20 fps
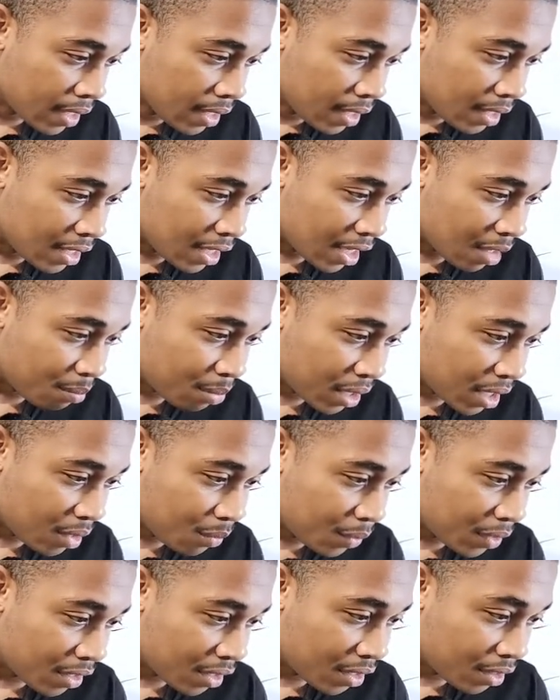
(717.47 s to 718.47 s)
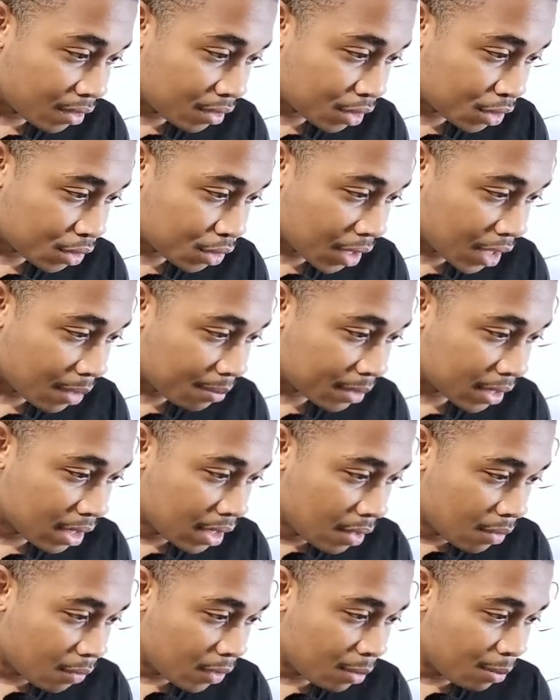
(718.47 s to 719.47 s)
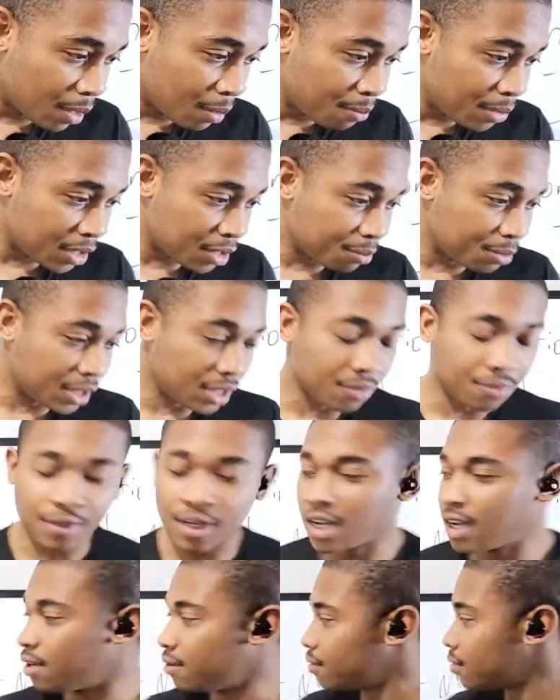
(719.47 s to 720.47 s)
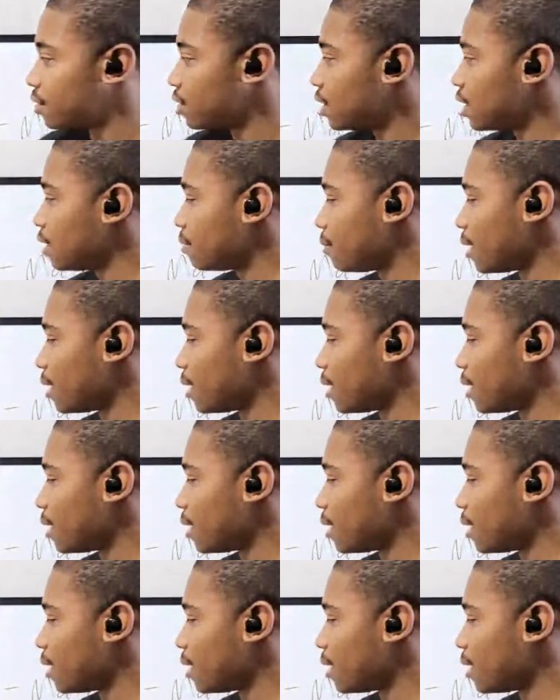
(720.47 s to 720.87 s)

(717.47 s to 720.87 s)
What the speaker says: Yeah, I played one of those traps. What about bishop g5?